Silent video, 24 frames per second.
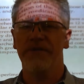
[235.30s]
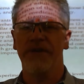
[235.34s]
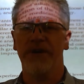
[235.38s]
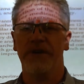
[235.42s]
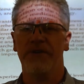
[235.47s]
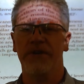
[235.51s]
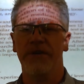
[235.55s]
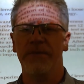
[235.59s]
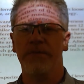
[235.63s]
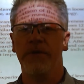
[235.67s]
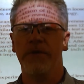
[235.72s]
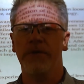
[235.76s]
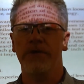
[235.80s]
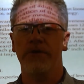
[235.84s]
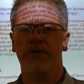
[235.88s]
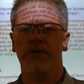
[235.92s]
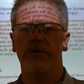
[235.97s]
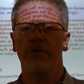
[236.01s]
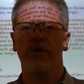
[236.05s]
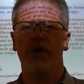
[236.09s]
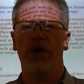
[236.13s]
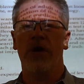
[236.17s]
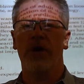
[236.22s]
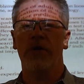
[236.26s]
variable
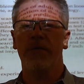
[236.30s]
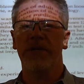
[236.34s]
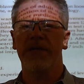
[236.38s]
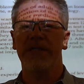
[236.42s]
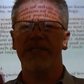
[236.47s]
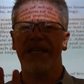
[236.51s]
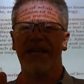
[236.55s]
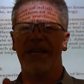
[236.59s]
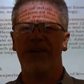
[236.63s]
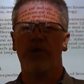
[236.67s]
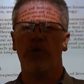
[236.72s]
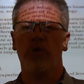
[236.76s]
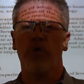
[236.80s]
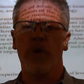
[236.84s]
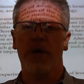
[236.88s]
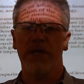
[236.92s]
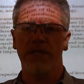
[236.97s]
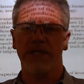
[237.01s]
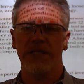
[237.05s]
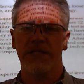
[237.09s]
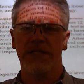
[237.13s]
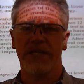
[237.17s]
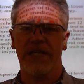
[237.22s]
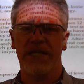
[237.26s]
or always a
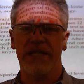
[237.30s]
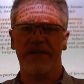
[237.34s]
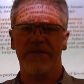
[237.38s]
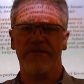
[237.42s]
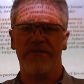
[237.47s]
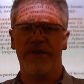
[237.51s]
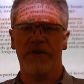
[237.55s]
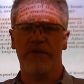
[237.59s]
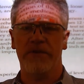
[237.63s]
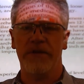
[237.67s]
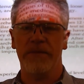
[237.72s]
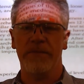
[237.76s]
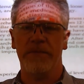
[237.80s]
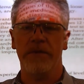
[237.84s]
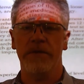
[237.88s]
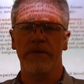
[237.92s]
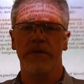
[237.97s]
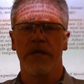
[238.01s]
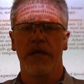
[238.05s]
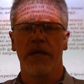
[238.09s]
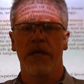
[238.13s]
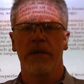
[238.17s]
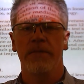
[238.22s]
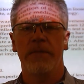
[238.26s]
quantitative variable?
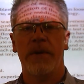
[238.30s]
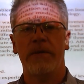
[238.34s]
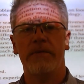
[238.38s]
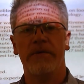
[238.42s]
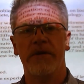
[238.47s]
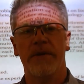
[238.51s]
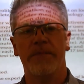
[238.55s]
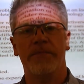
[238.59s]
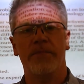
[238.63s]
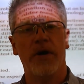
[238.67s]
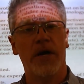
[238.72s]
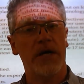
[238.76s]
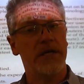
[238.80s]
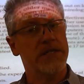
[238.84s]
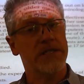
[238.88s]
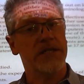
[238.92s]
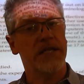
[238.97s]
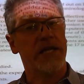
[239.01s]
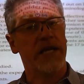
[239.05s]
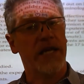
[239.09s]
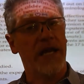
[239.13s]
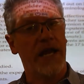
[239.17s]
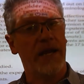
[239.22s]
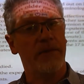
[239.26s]
I want to pause the
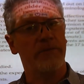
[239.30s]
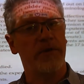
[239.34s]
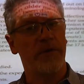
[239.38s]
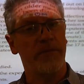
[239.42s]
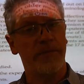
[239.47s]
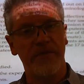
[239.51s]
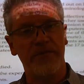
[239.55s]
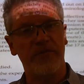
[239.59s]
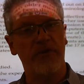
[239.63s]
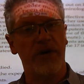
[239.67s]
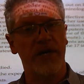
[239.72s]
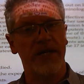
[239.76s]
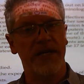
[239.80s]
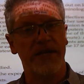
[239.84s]
camera before I